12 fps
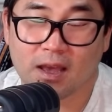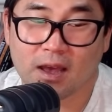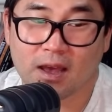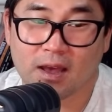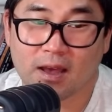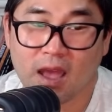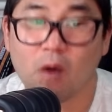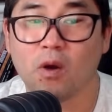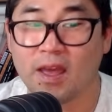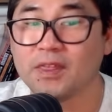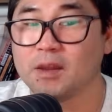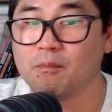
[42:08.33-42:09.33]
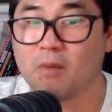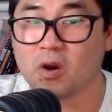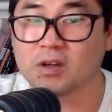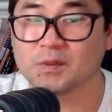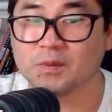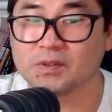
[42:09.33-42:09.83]
and then
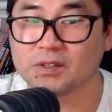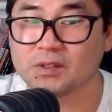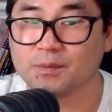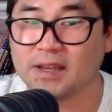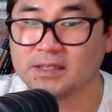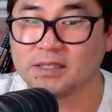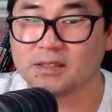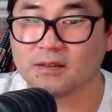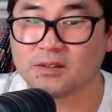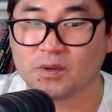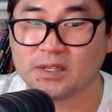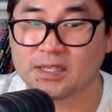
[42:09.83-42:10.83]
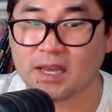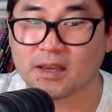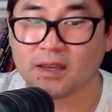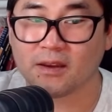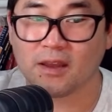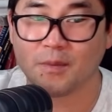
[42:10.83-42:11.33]
Mars moves into Pisces on the
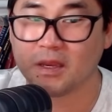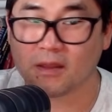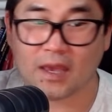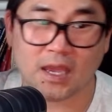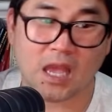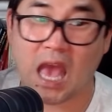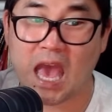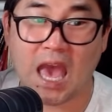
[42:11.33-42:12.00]
22nd. I mean, like,